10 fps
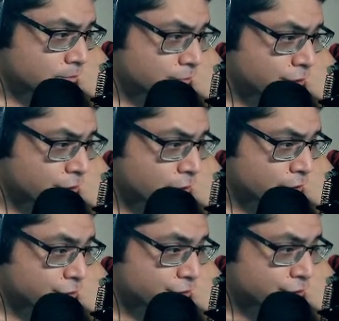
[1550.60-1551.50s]
Euro
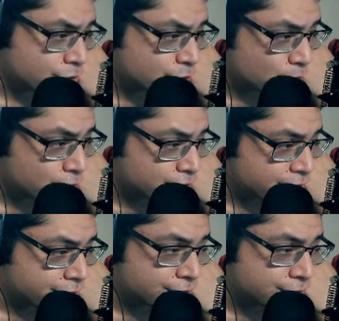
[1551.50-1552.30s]
Junior Sports Line,